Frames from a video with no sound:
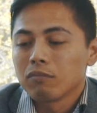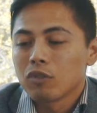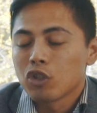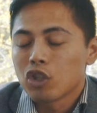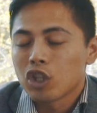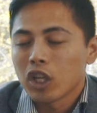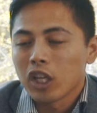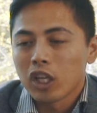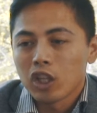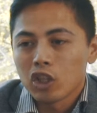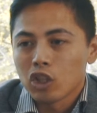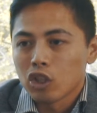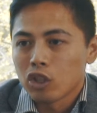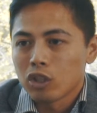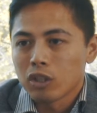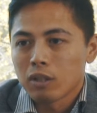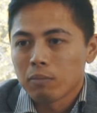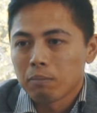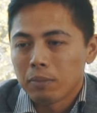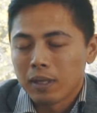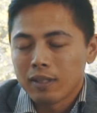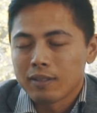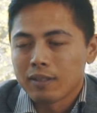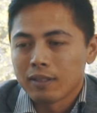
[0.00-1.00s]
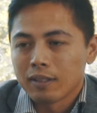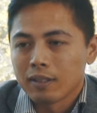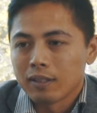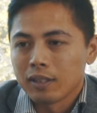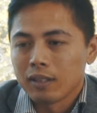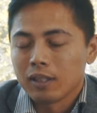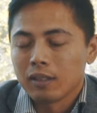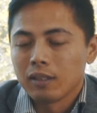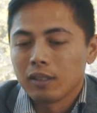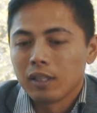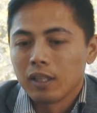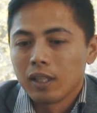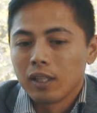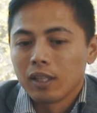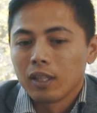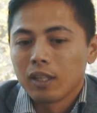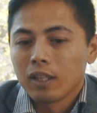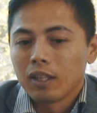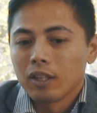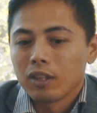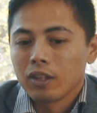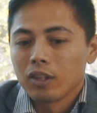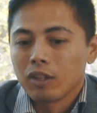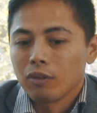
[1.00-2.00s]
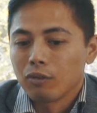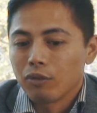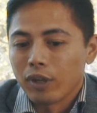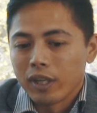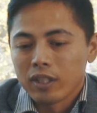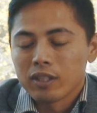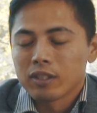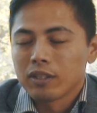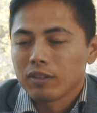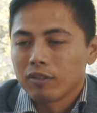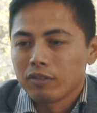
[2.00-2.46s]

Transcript: changed basically the rest